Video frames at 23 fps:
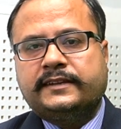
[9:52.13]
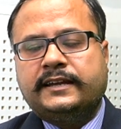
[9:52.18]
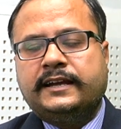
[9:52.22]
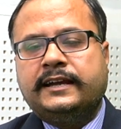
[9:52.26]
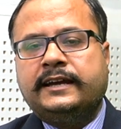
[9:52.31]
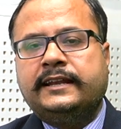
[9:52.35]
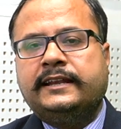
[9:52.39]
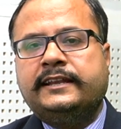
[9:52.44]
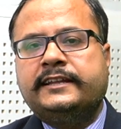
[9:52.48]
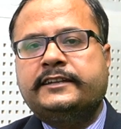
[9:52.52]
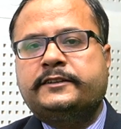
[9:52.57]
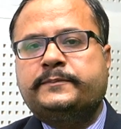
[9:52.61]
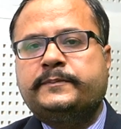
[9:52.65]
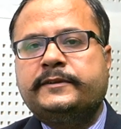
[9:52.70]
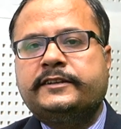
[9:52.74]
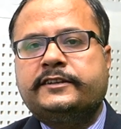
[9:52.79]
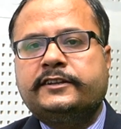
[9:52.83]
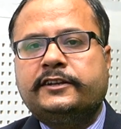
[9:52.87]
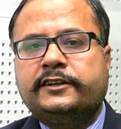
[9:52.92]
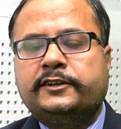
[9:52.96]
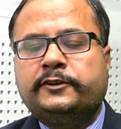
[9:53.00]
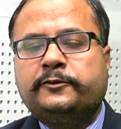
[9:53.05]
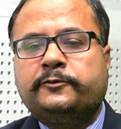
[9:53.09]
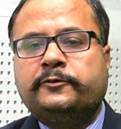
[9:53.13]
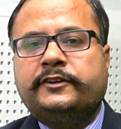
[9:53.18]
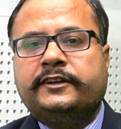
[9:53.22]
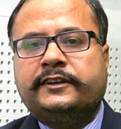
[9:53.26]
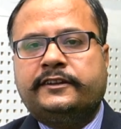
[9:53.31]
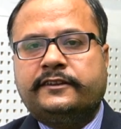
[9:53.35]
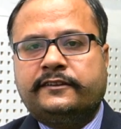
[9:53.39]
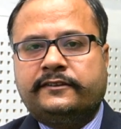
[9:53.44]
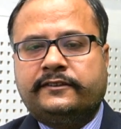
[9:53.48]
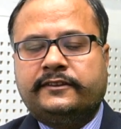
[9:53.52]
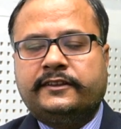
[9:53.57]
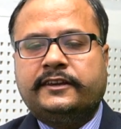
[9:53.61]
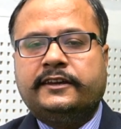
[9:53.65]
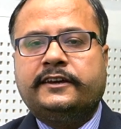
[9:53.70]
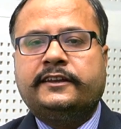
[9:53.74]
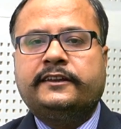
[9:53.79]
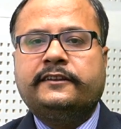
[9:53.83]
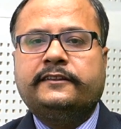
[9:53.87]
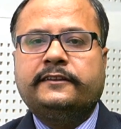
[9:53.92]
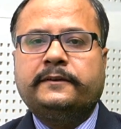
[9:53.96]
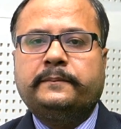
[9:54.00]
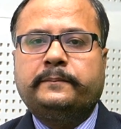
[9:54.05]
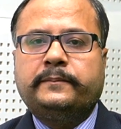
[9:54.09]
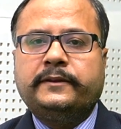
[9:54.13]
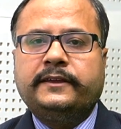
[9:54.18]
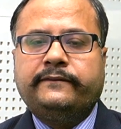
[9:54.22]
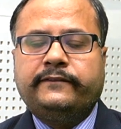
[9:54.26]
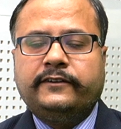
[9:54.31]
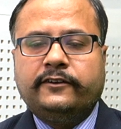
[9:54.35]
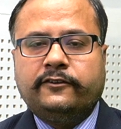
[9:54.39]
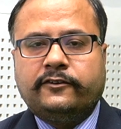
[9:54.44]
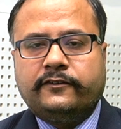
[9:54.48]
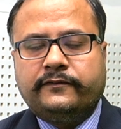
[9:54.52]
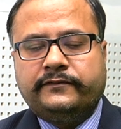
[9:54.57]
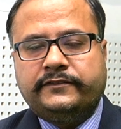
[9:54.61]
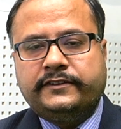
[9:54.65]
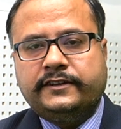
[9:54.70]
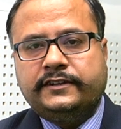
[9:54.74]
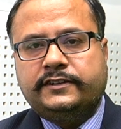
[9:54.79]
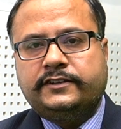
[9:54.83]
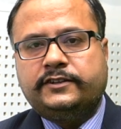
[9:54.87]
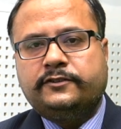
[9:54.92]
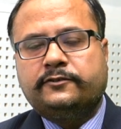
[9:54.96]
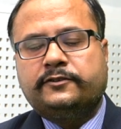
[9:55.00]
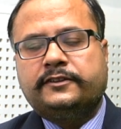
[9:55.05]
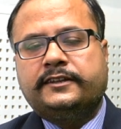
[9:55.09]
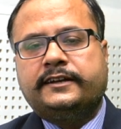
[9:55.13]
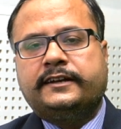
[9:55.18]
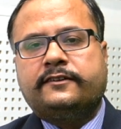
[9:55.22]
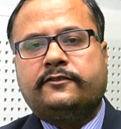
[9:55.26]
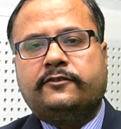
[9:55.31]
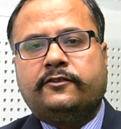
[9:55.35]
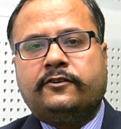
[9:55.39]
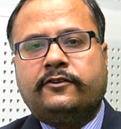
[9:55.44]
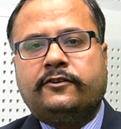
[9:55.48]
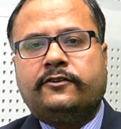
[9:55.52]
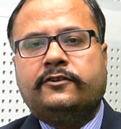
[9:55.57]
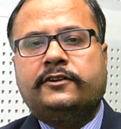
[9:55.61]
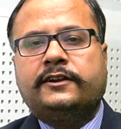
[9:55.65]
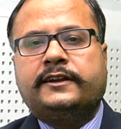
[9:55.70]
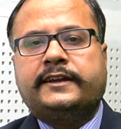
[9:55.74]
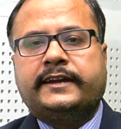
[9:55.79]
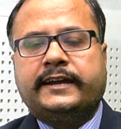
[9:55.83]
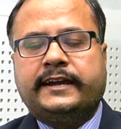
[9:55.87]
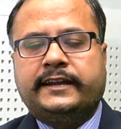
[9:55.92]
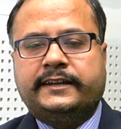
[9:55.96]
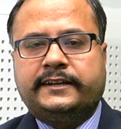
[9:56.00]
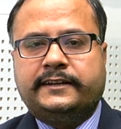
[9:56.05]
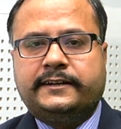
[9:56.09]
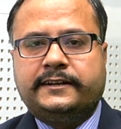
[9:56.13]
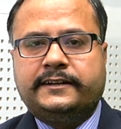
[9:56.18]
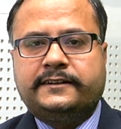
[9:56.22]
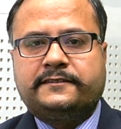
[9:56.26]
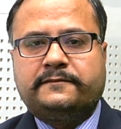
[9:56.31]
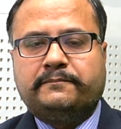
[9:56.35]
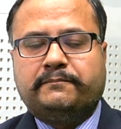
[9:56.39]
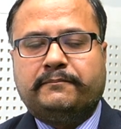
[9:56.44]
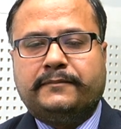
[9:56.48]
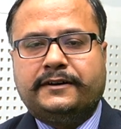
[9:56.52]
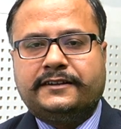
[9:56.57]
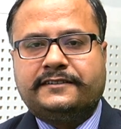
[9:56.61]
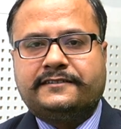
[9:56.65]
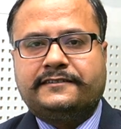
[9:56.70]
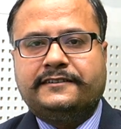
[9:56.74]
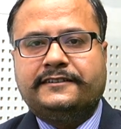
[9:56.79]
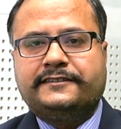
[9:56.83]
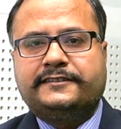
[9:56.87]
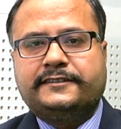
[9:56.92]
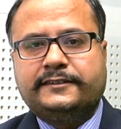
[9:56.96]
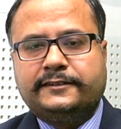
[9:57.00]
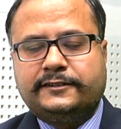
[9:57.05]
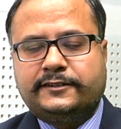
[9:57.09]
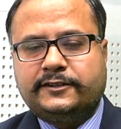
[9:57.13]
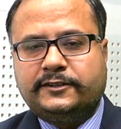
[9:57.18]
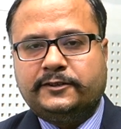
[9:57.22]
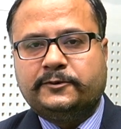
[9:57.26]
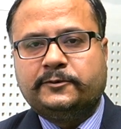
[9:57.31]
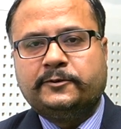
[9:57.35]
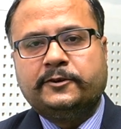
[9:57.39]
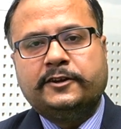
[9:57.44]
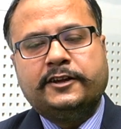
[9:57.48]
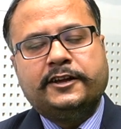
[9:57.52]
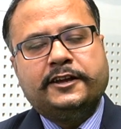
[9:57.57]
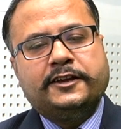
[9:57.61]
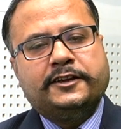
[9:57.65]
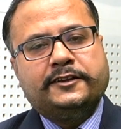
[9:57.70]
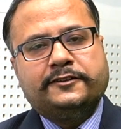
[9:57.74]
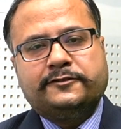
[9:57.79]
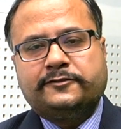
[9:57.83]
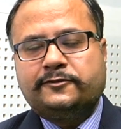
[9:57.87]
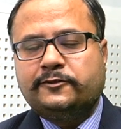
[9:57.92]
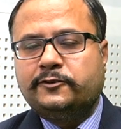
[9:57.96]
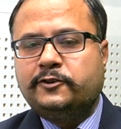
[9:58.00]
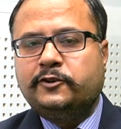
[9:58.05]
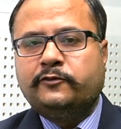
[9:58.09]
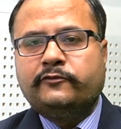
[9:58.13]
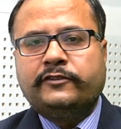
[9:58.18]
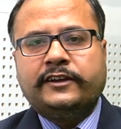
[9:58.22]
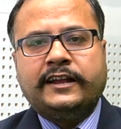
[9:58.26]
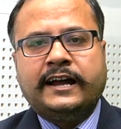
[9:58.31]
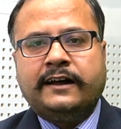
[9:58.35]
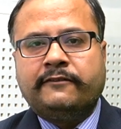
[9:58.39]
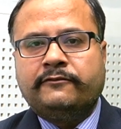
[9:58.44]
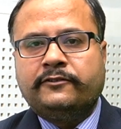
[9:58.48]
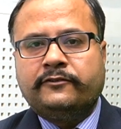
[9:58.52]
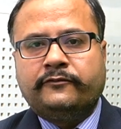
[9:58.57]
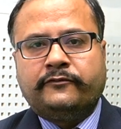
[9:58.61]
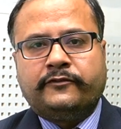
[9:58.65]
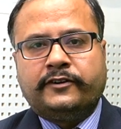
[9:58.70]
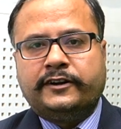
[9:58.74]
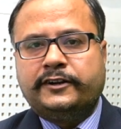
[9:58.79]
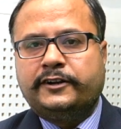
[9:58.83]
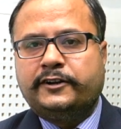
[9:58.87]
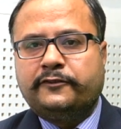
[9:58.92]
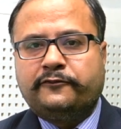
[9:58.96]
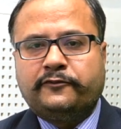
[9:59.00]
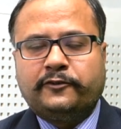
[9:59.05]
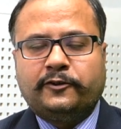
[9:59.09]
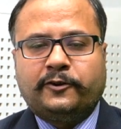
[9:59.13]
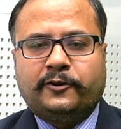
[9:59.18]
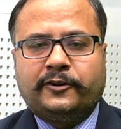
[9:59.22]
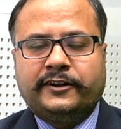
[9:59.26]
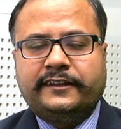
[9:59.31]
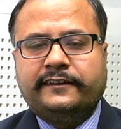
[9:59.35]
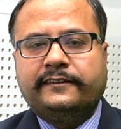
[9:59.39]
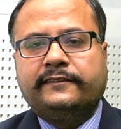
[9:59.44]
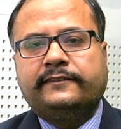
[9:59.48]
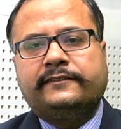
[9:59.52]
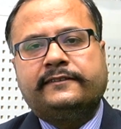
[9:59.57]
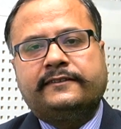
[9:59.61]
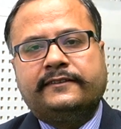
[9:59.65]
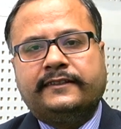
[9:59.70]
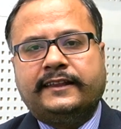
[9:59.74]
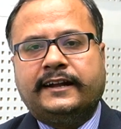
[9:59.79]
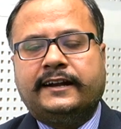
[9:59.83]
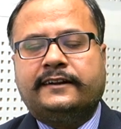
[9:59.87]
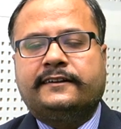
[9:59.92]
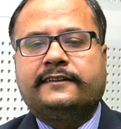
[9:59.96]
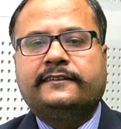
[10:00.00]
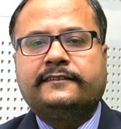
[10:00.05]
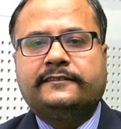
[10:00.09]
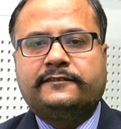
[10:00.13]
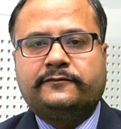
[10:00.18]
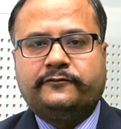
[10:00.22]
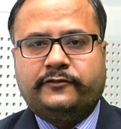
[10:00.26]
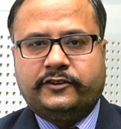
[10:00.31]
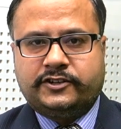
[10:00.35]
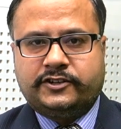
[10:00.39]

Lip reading: And let me tell you, it is there in the briefing of GTO that all candidates must listen to you, so you will have a wonderful audience, that is for